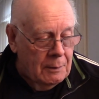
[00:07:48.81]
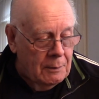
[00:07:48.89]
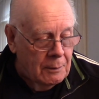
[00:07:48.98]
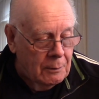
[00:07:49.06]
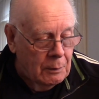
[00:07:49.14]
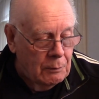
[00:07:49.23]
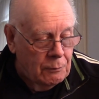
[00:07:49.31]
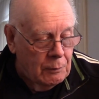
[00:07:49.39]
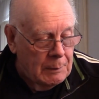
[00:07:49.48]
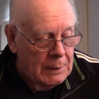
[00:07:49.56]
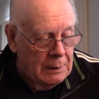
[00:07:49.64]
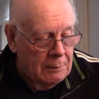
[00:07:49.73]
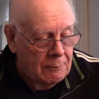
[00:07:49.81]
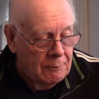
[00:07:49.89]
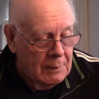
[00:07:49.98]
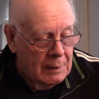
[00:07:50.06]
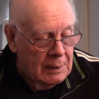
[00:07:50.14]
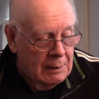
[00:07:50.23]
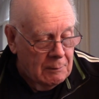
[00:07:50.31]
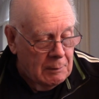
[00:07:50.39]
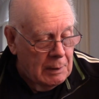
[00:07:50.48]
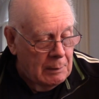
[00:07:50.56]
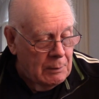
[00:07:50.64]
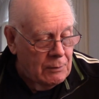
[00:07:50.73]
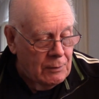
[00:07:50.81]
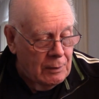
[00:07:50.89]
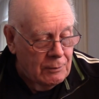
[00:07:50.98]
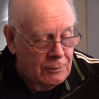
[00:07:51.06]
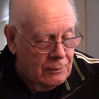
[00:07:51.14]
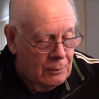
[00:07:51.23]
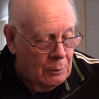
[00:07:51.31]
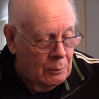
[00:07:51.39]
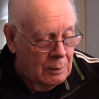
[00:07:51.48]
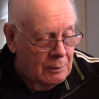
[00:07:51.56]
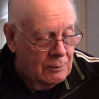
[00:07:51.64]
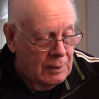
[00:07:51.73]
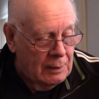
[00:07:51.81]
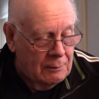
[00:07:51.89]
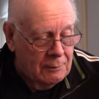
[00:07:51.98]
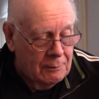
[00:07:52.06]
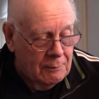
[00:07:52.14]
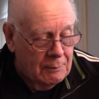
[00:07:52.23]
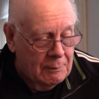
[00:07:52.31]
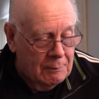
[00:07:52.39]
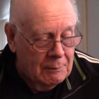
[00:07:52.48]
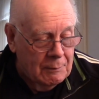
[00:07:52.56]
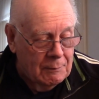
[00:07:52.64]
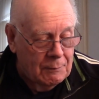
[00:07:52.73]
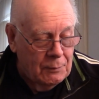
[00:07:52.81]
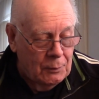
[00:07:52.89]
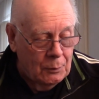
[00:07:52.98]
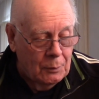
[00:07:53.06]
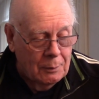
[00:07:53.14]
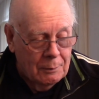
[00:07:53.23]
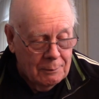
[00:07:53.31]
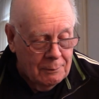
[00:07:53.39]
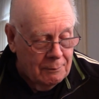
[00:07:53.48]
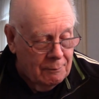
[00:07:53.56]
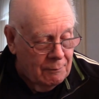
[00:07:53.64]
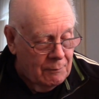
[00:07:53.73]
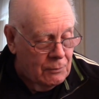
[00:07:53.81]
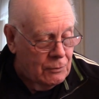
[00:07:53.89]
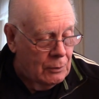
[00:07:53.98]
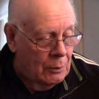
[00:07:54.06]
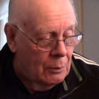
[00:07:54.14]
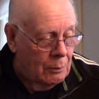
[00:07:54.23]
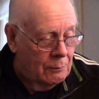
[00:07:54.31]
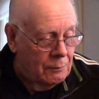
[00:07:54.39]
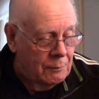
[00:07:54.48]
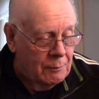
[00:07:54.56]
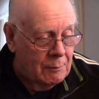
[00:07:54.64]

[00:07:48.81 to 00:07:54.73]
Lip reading: you're good for me. I have a MSR stove, a tent, fuel, stove,